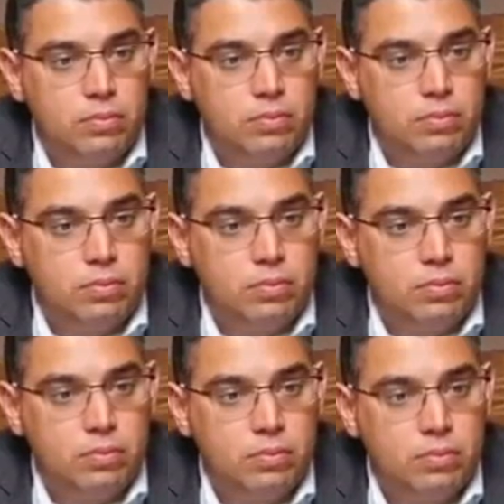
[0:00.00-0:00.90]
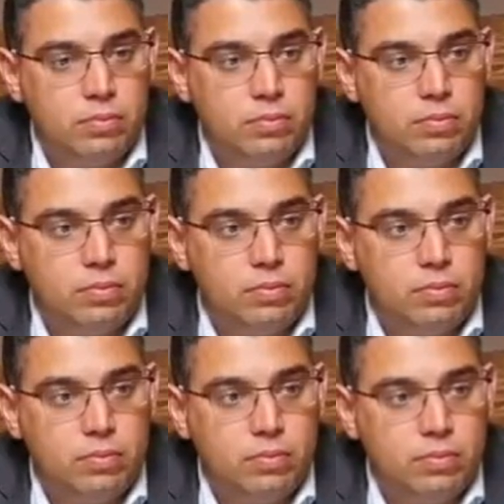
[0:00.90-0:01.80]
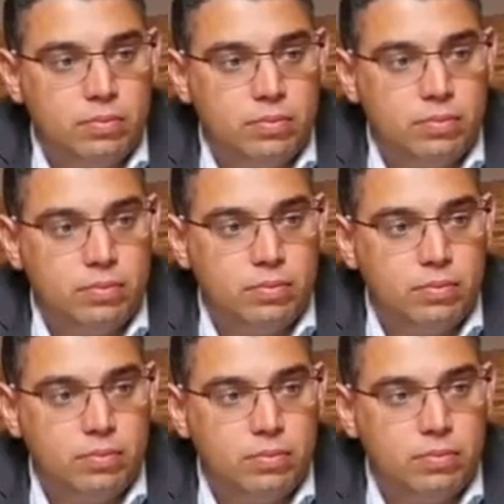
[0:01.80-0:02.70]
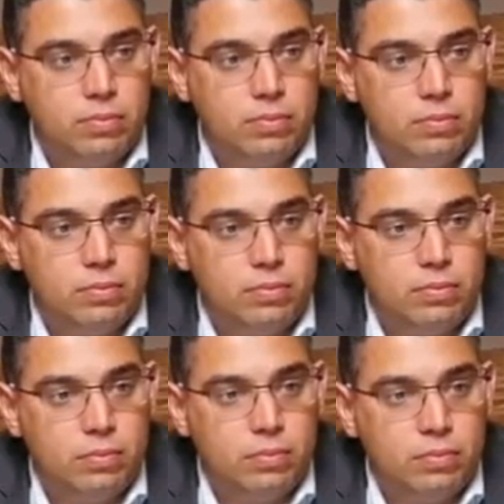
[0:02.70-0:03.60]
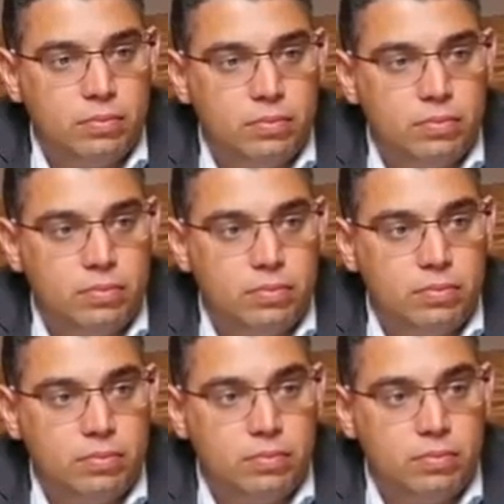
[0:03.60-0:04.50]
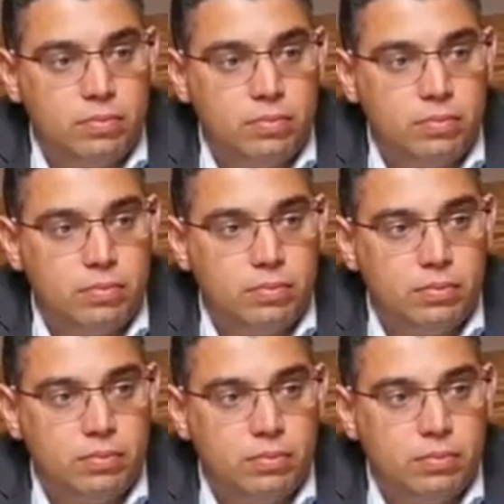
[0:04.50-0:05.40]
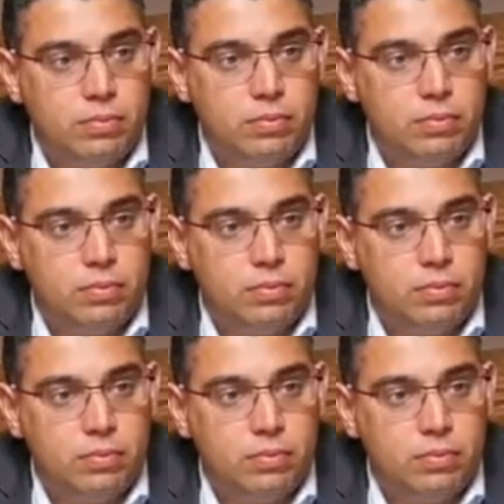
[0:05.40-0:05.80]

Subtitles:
(not speaking)